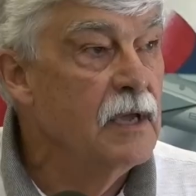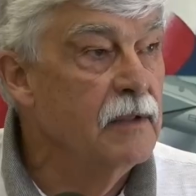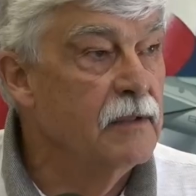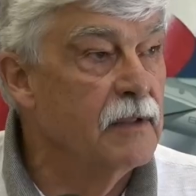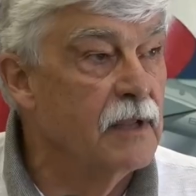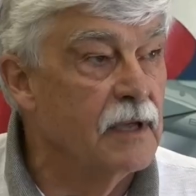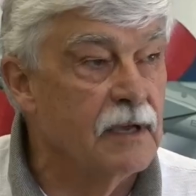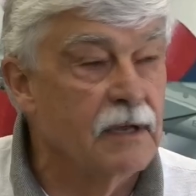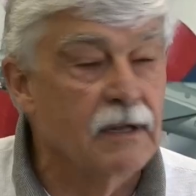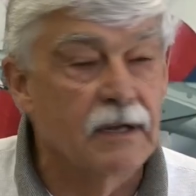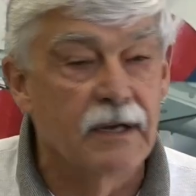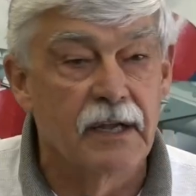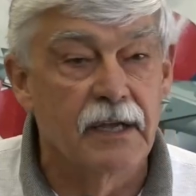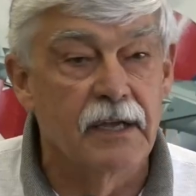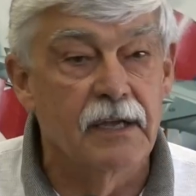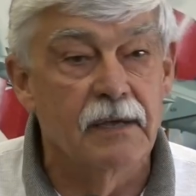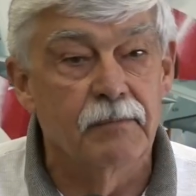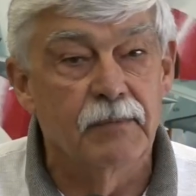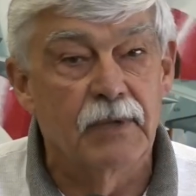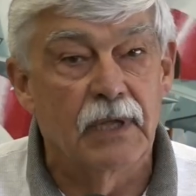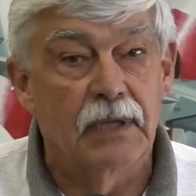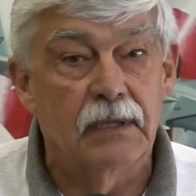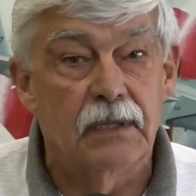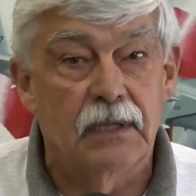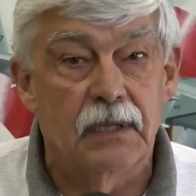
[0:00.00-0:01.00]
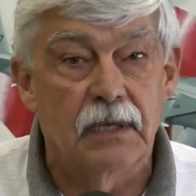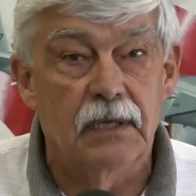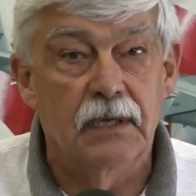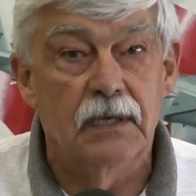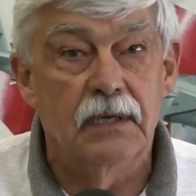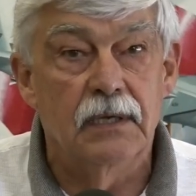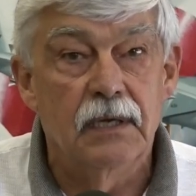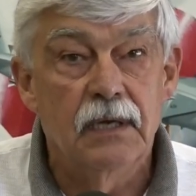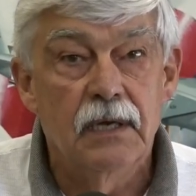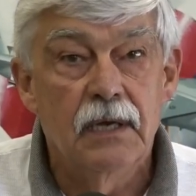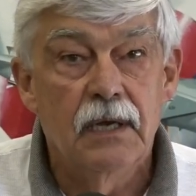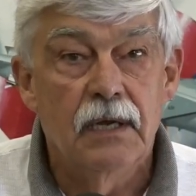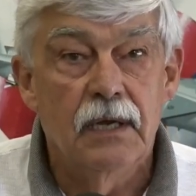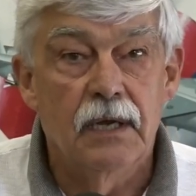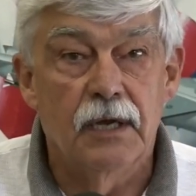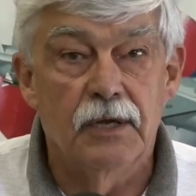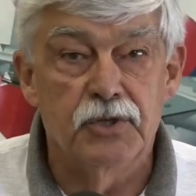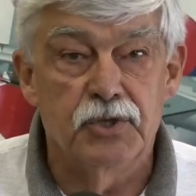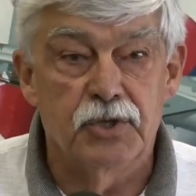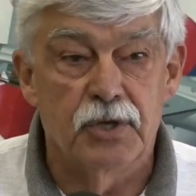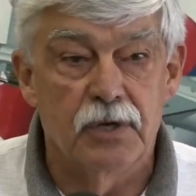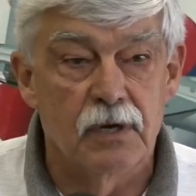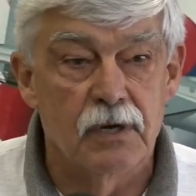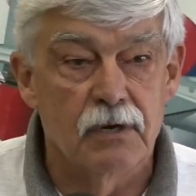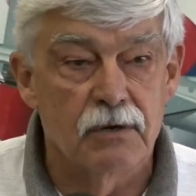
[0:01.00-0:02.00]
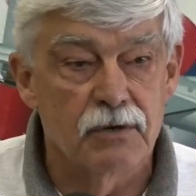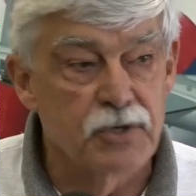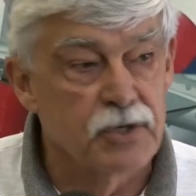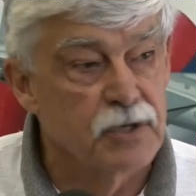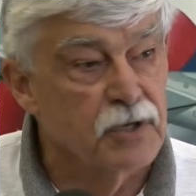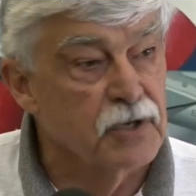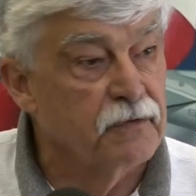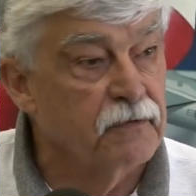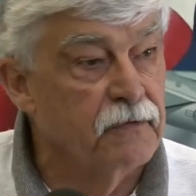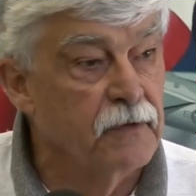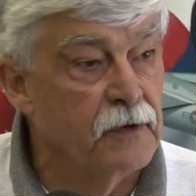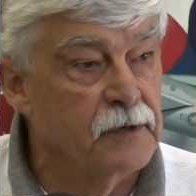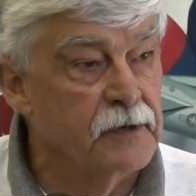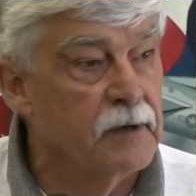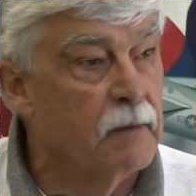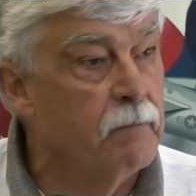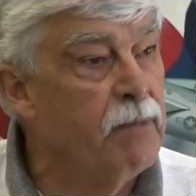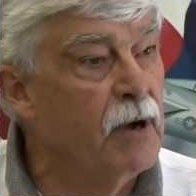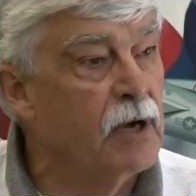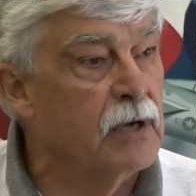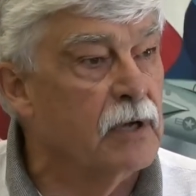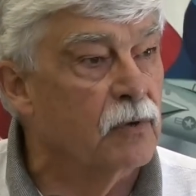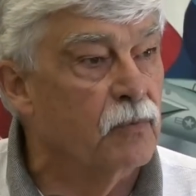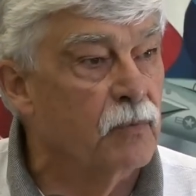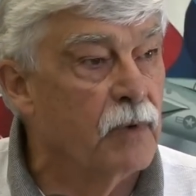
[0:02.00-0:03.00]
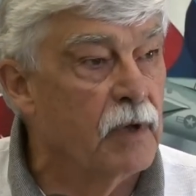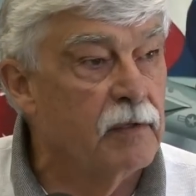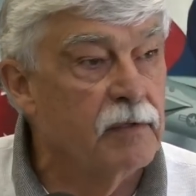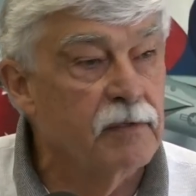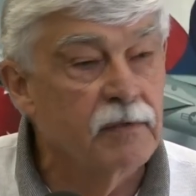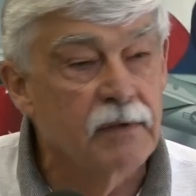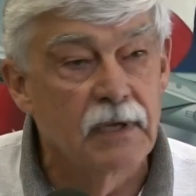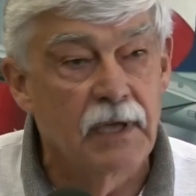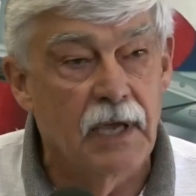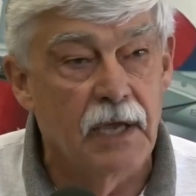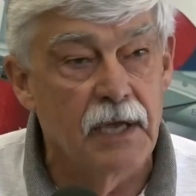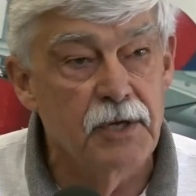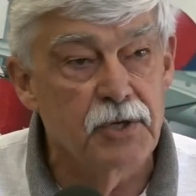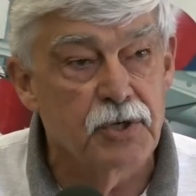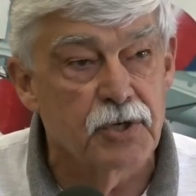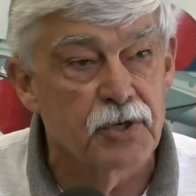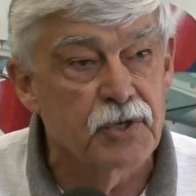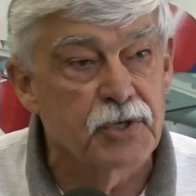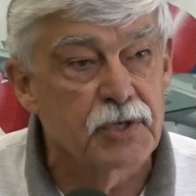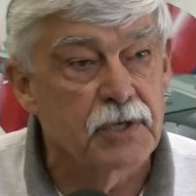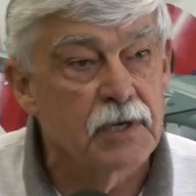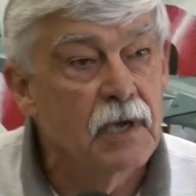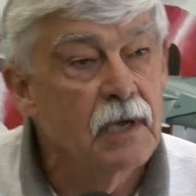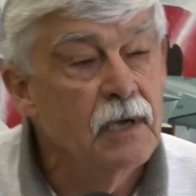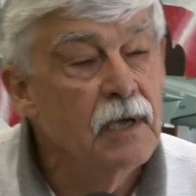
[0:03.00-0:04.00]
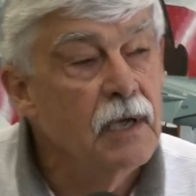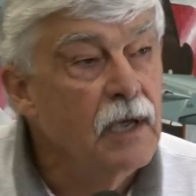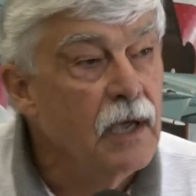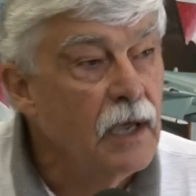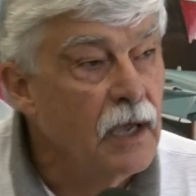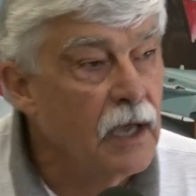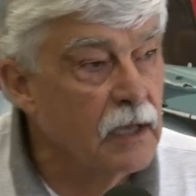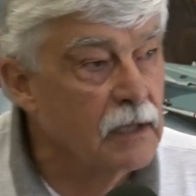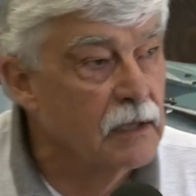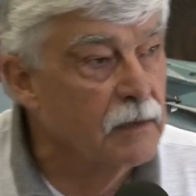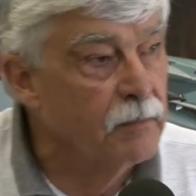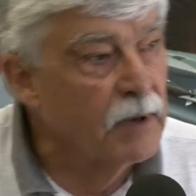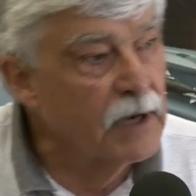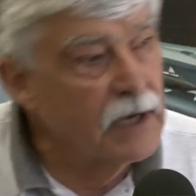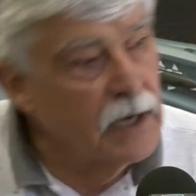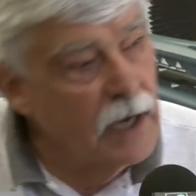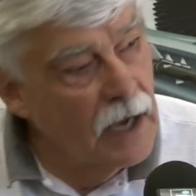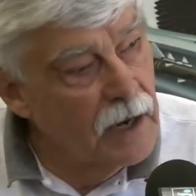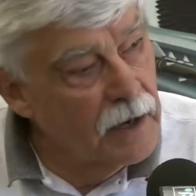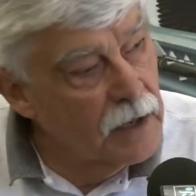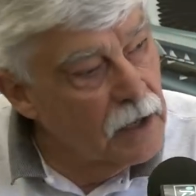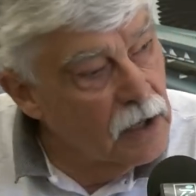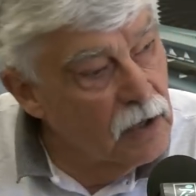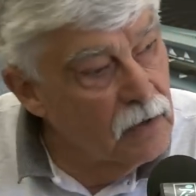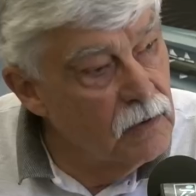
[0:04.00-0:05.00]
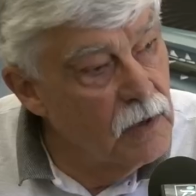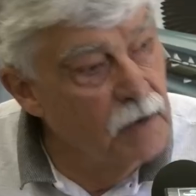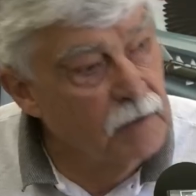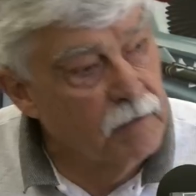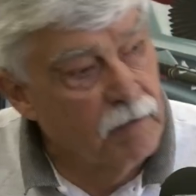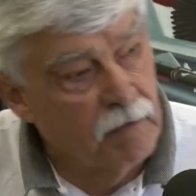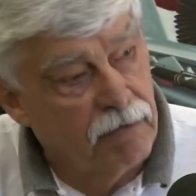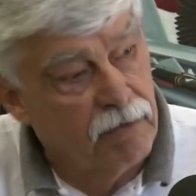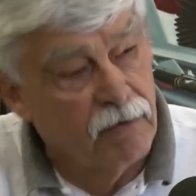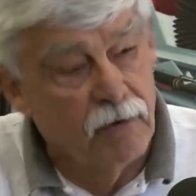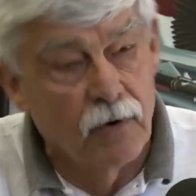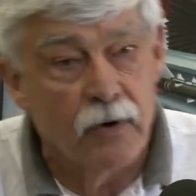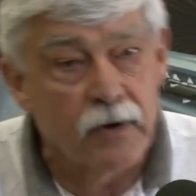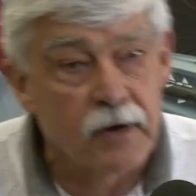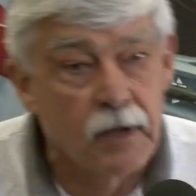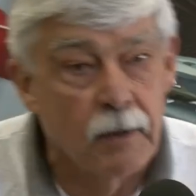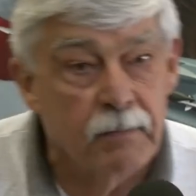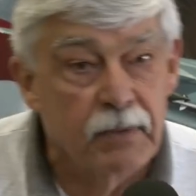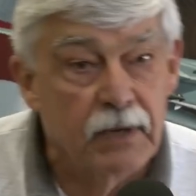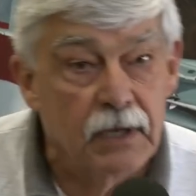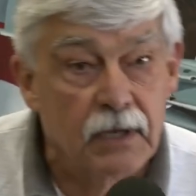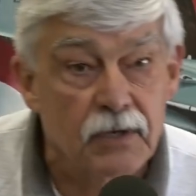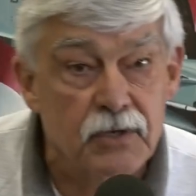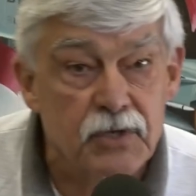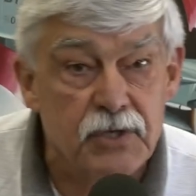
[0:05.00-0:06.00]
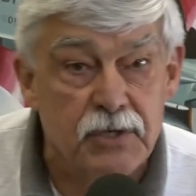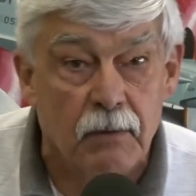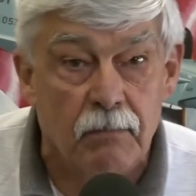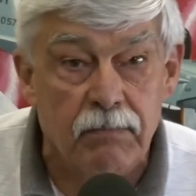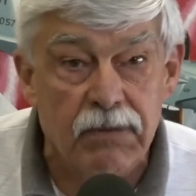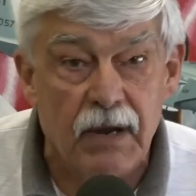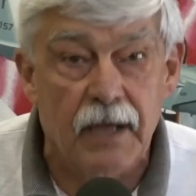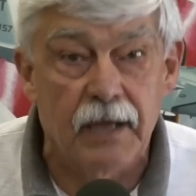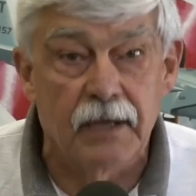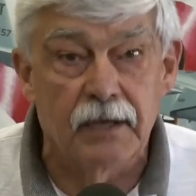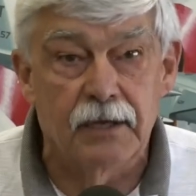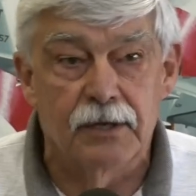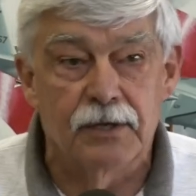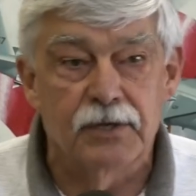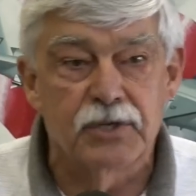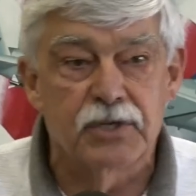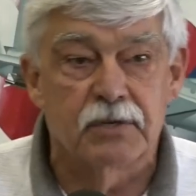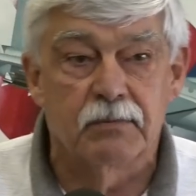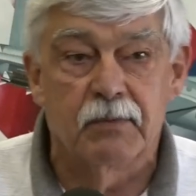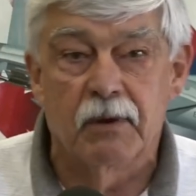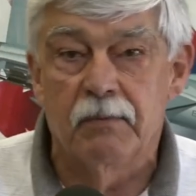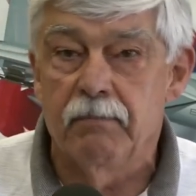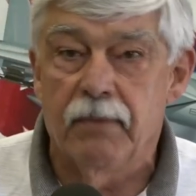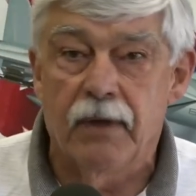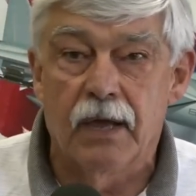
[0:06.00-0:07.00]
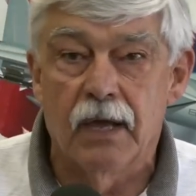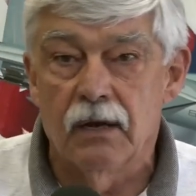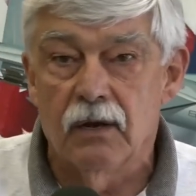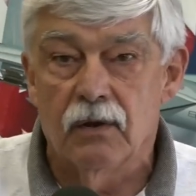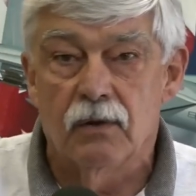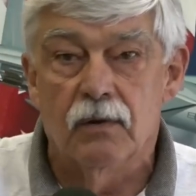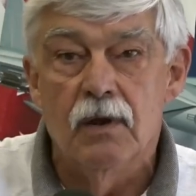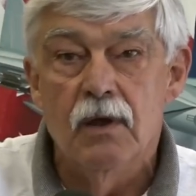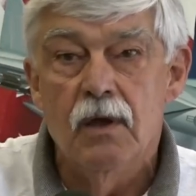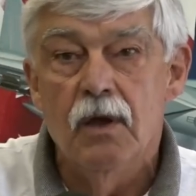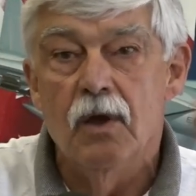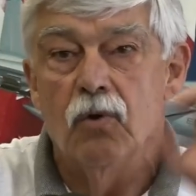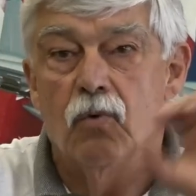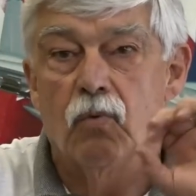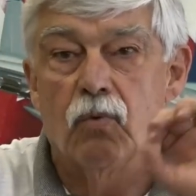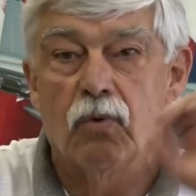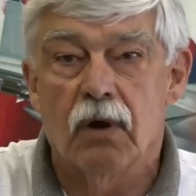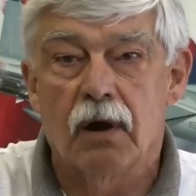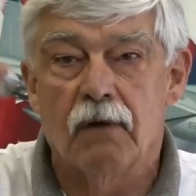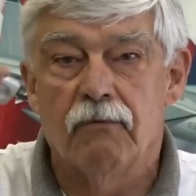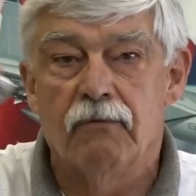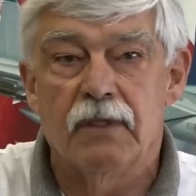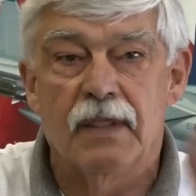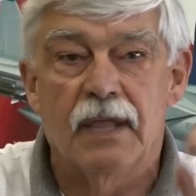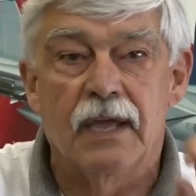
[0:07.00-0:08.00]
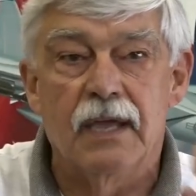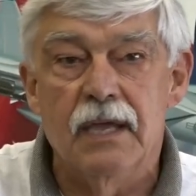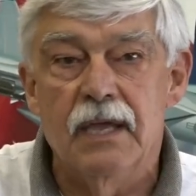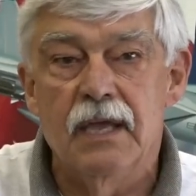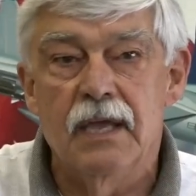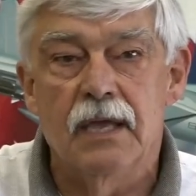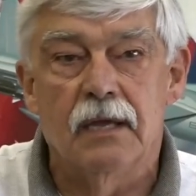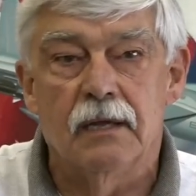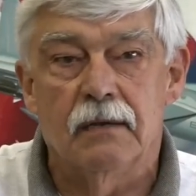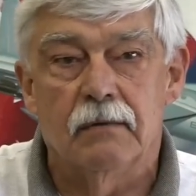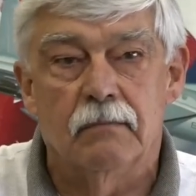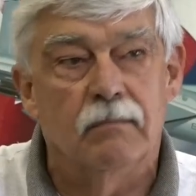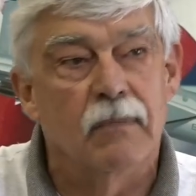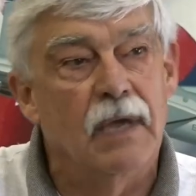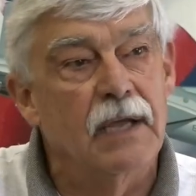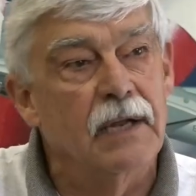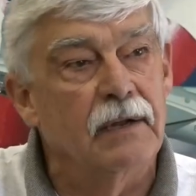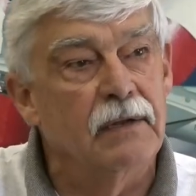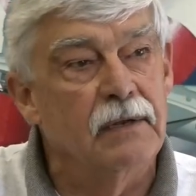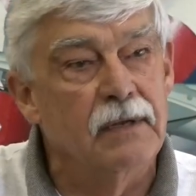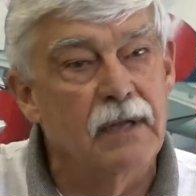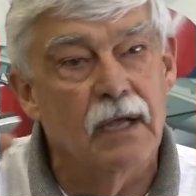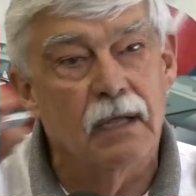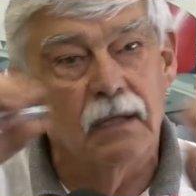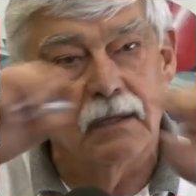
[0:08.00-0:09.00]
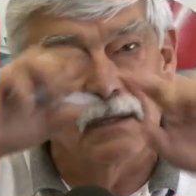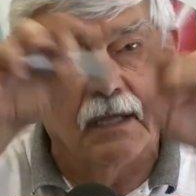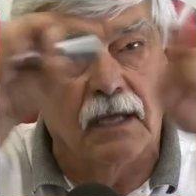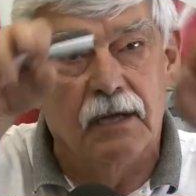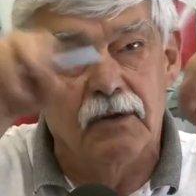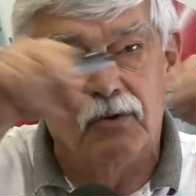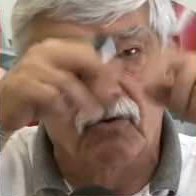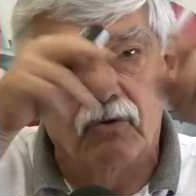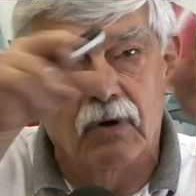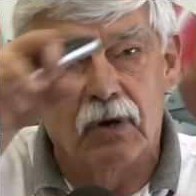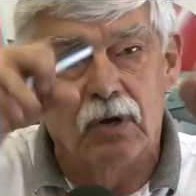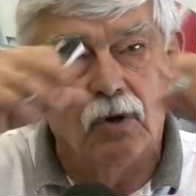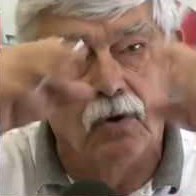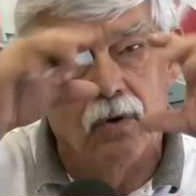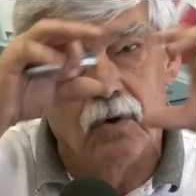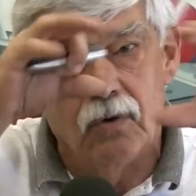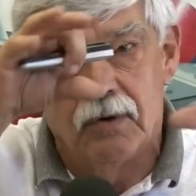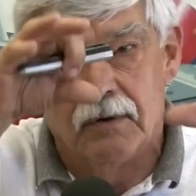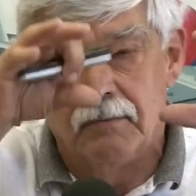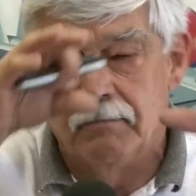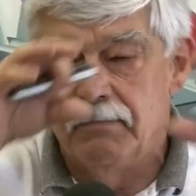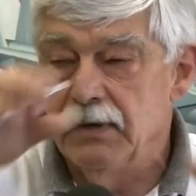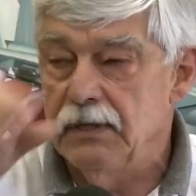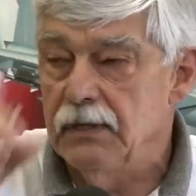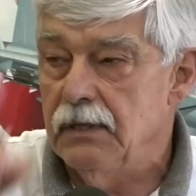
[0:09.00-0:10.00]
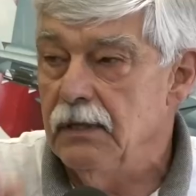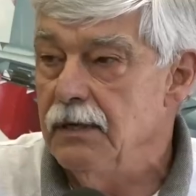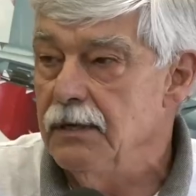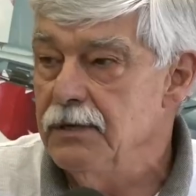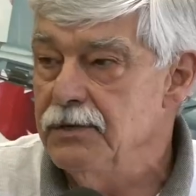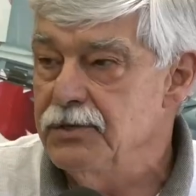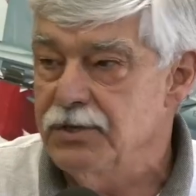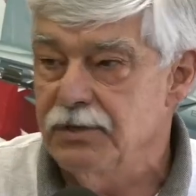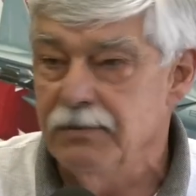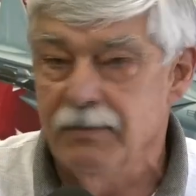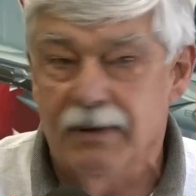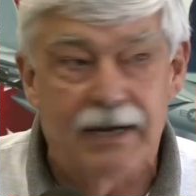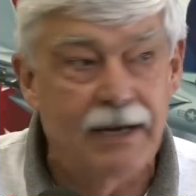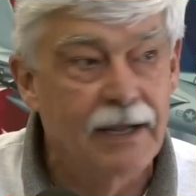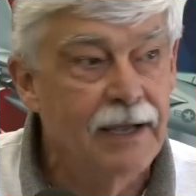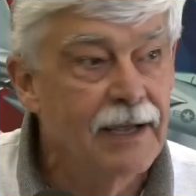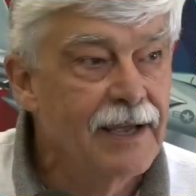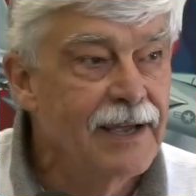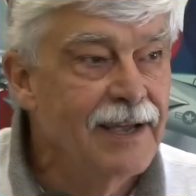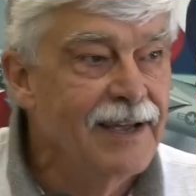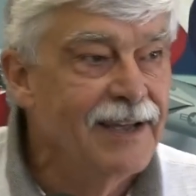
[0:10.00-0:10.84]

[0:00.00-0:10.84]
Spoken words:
they claim that the engineers just filled a bucket with gauges, had the mechanic go out and throw it up against a blank instrument panel, and wherever they hit and made a dent, they'd drill a hole and put the instrument.